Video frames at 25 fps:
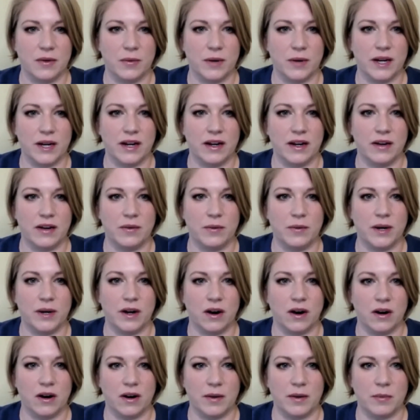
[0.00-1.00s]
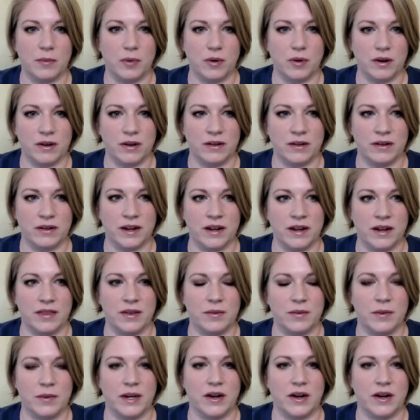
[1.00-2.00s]
we are important and that
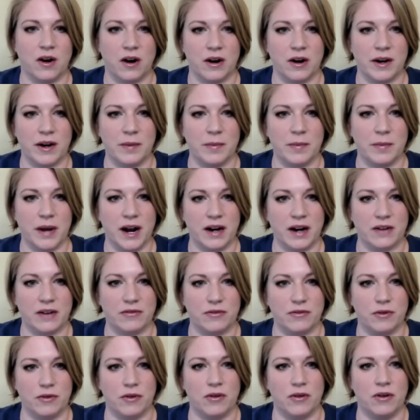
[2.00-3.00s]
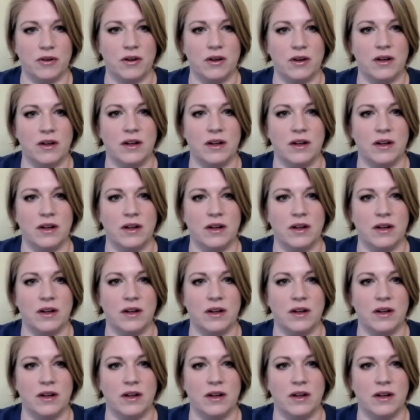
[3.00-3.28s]
we are impactful